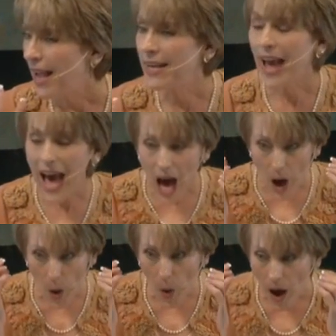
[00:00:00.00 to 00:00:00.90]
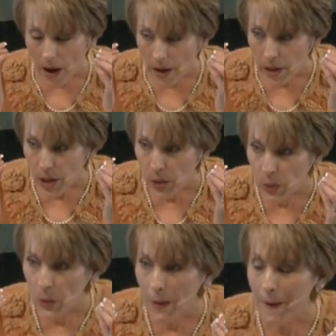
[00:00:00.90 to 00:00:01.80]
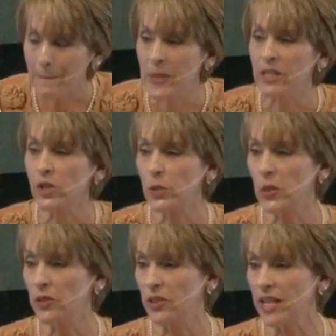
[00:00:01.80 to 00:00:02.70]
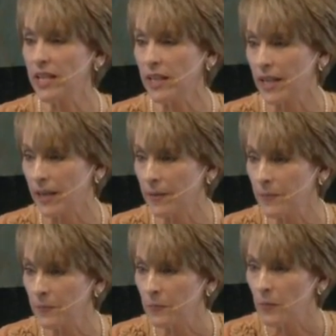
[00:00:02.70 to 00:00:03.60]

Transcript: and how through habitual thinking,